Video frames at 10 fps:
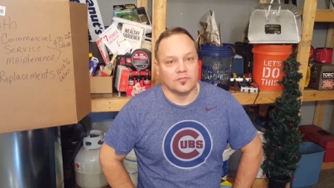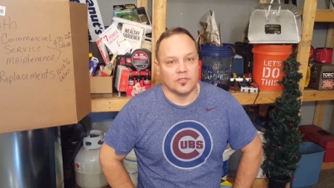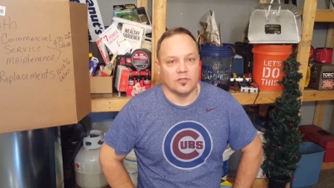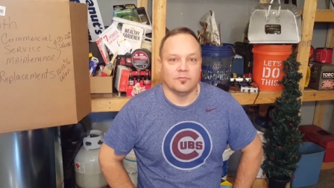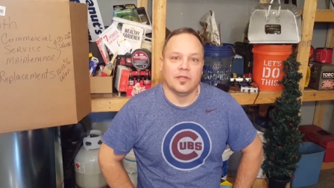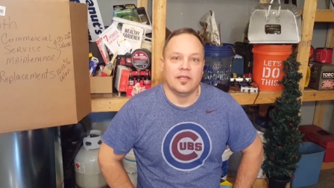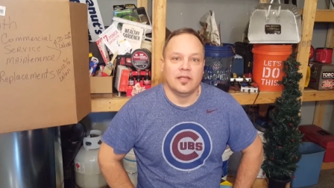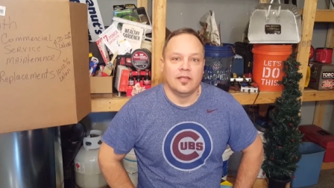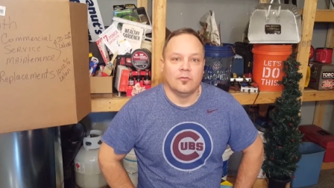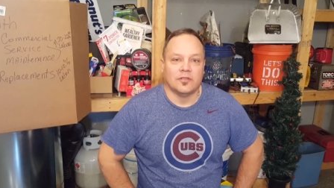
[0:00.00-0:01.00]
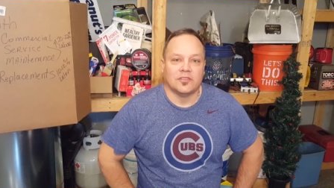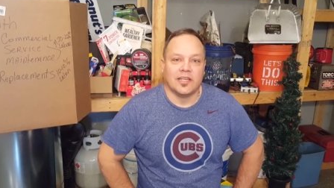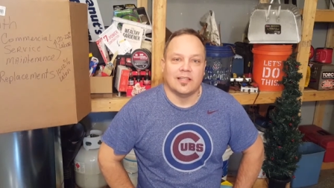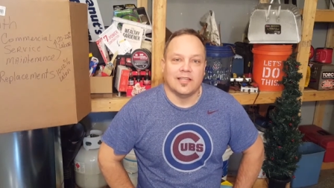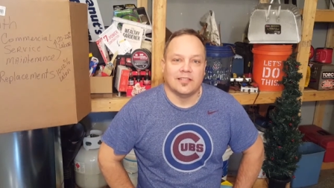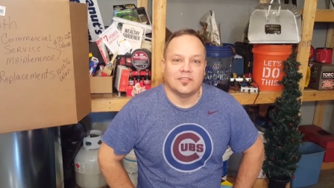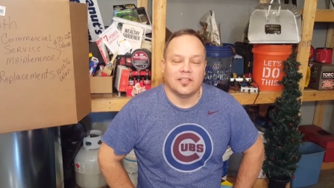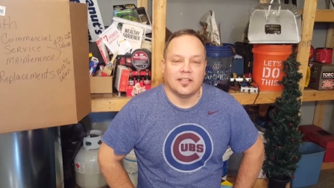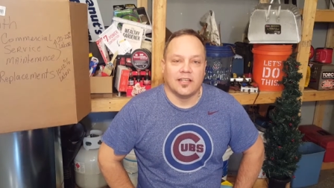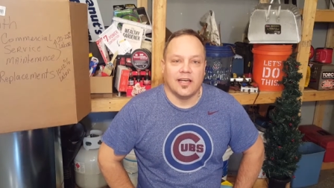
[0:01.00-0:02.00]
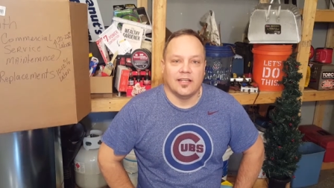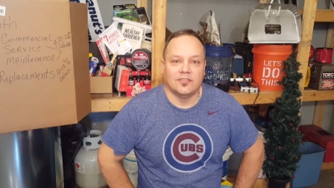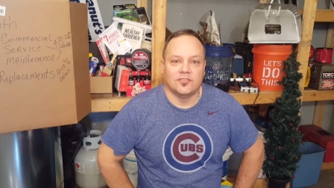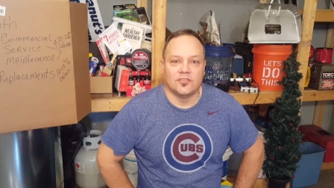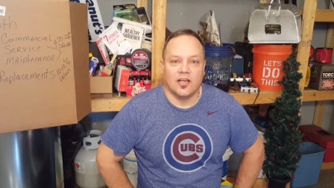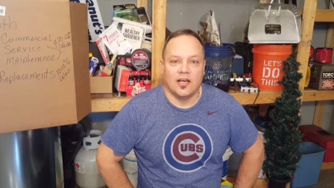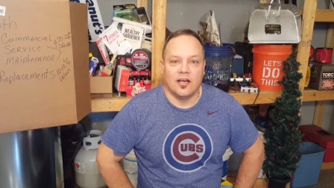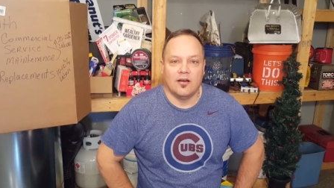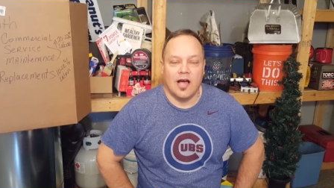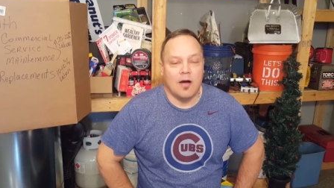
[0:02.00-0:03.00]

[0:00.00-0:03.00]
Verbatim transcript: So once again, thanks again guys. Uh,